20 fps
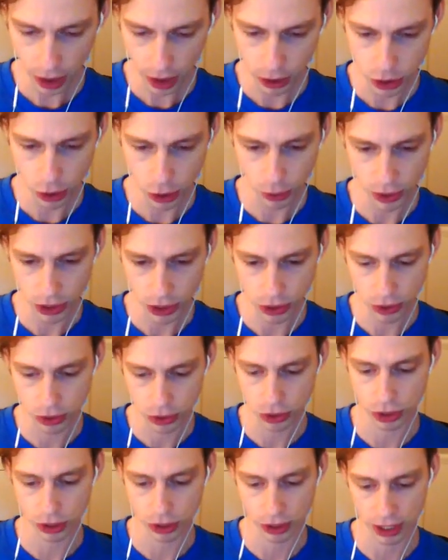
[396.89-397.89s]
so a
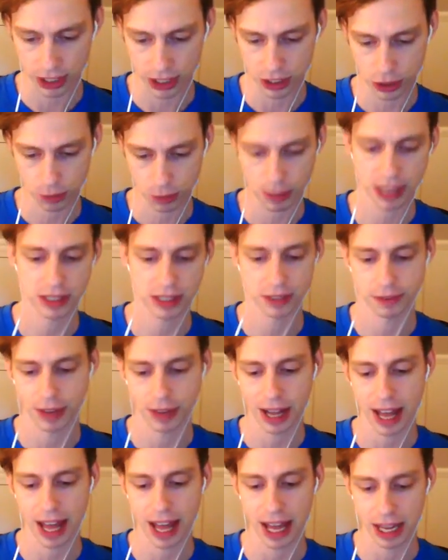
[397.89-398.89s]
user can
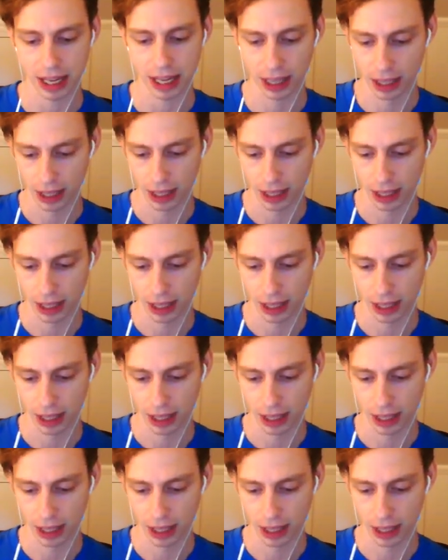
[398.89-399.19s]
specify